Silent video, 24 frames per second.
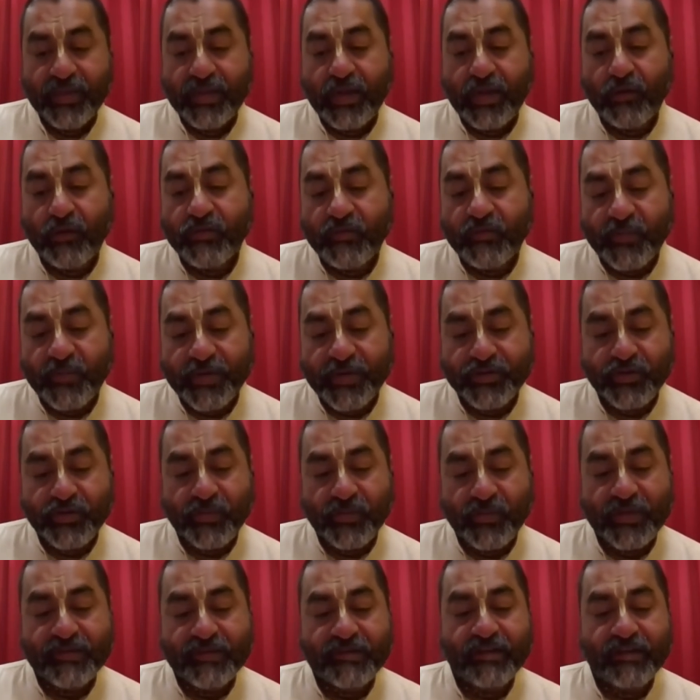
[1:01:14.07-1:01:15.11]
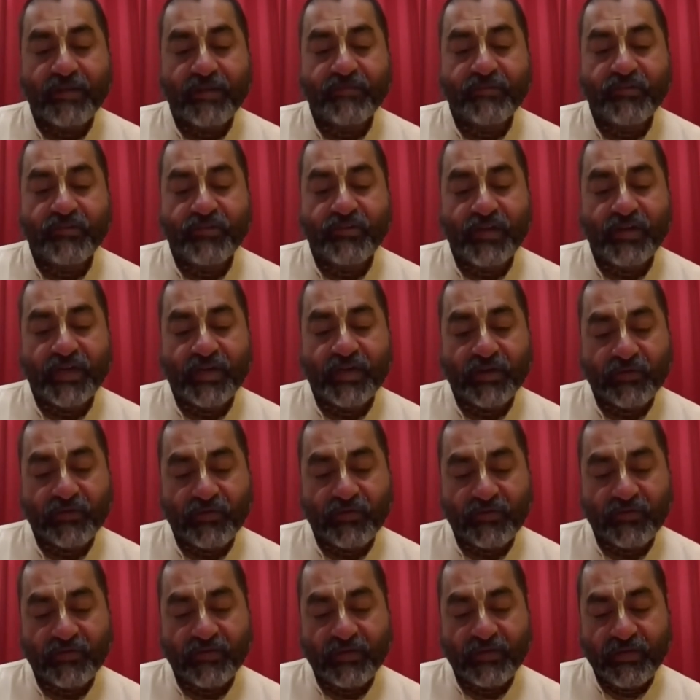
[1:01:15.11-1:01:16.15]
Now the spiritual master comes to our
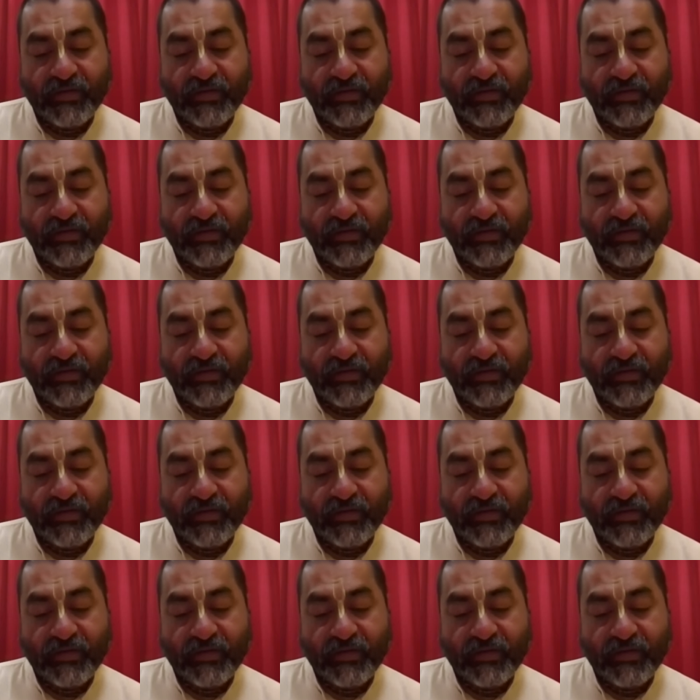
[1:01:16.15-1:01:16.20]
house